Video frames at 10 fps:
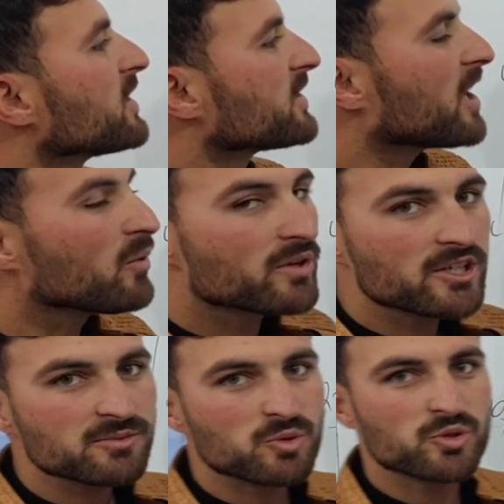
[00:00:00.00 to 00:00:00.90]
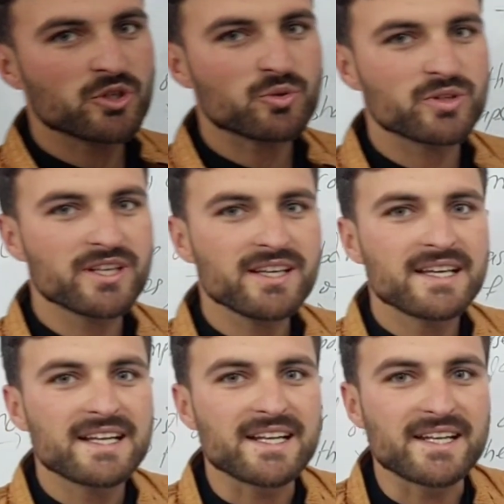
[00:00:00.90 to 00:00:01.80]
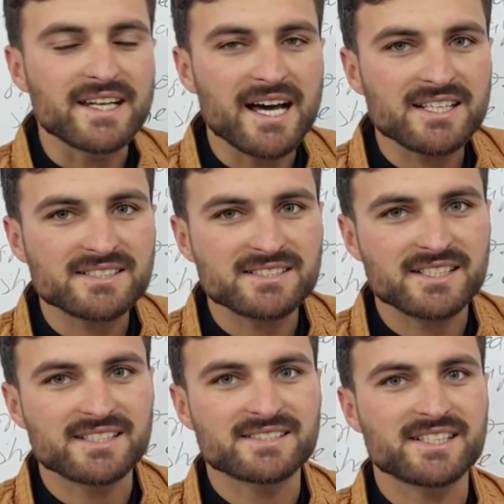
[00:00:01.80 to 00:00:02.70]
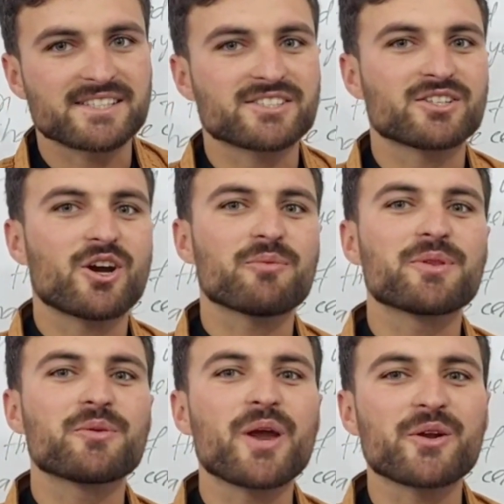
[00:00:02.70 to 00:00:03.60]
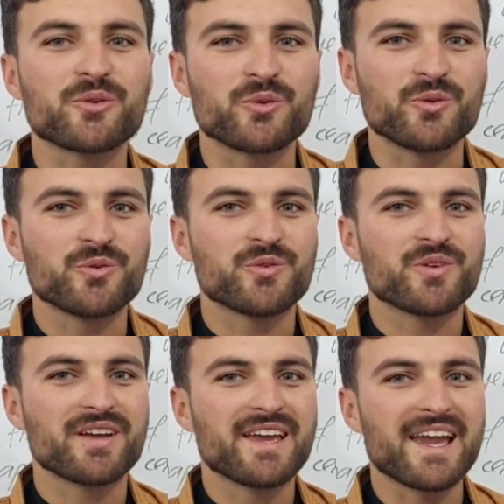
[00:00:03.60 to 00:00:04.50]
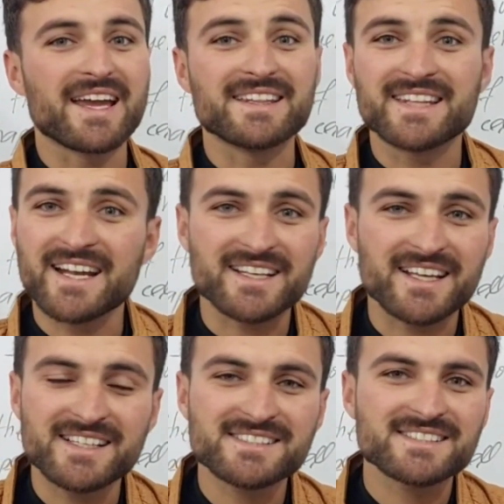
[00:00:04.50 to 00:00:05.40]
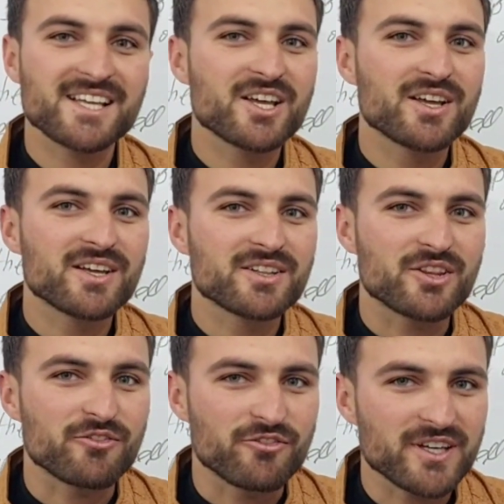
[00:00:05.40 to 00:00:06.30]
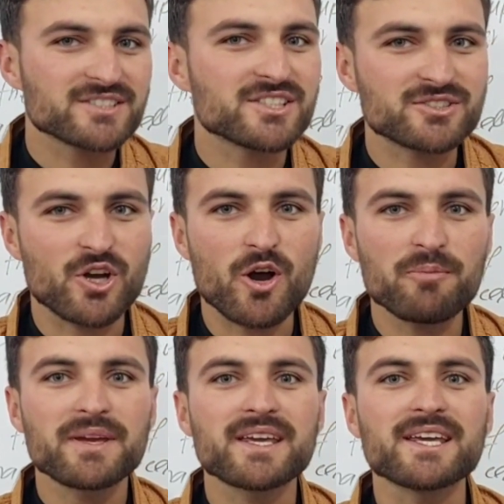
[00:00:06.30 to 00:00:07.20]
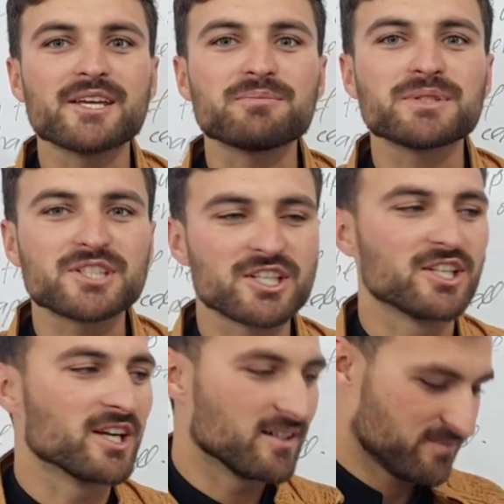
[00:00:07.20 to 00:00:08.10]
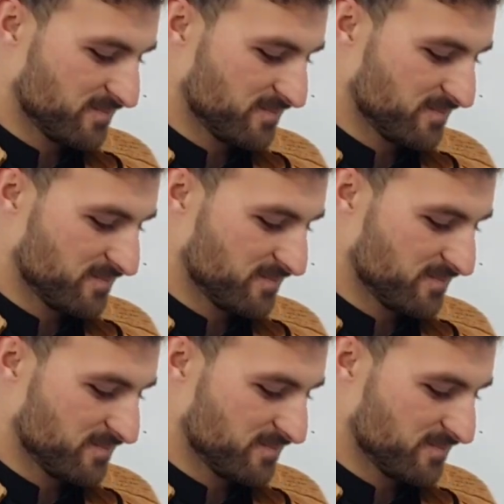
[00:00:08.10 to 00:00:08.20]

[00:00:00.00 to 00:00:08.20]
now let's proceed to the last section of the video, and that is the functions of epithelia.